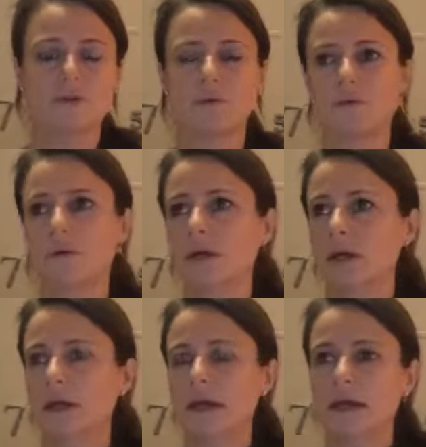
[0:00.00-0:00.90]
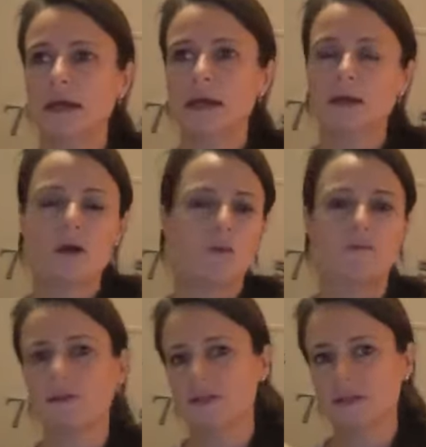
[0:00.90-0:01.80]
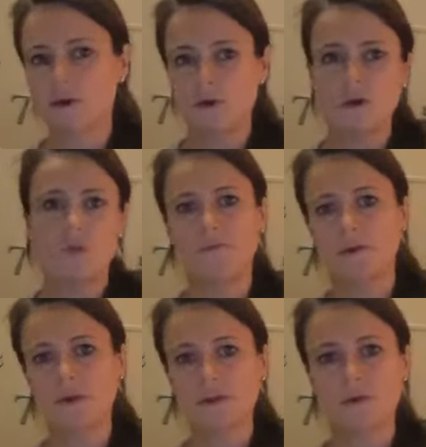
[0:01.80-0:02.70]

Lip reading: or a confidence